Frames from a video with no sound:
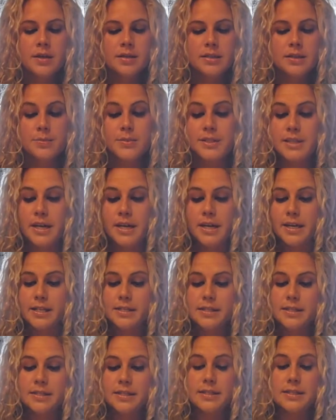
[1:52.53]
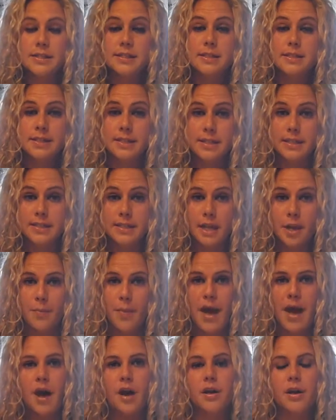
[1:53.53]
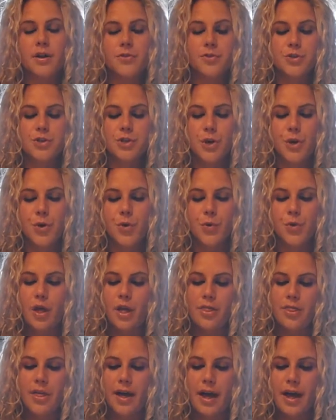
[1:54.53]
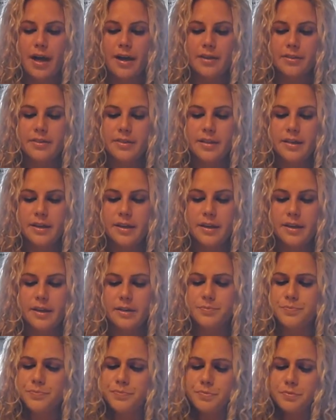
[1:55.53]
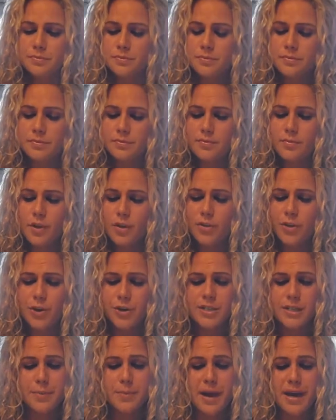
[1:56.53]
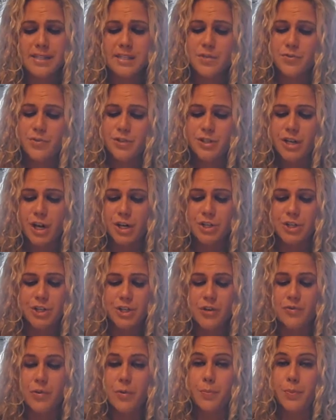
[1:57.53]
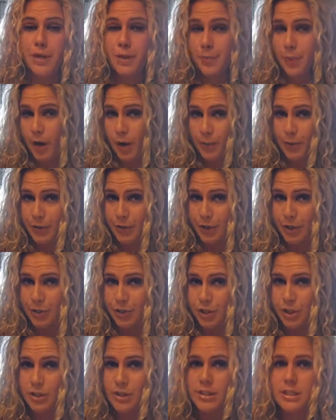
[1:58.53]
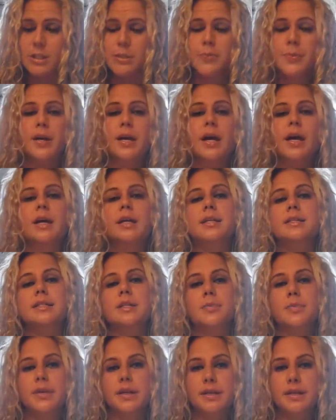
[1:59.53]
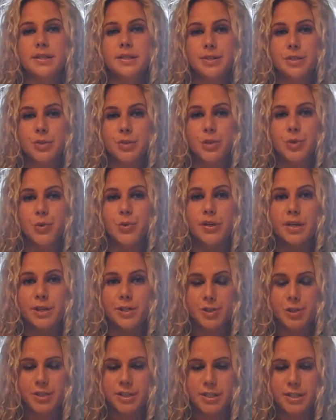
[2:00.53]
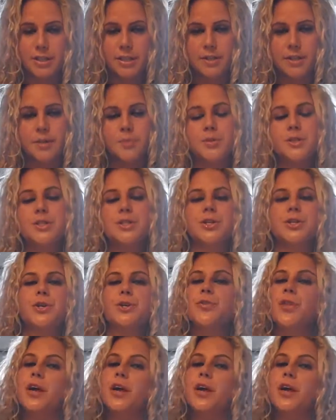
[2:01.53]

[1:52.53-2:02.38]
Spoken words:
Some studies since the seed has come out have shown that there is a massive reduction of the bee population. This is because the bees do what nature intended them to do.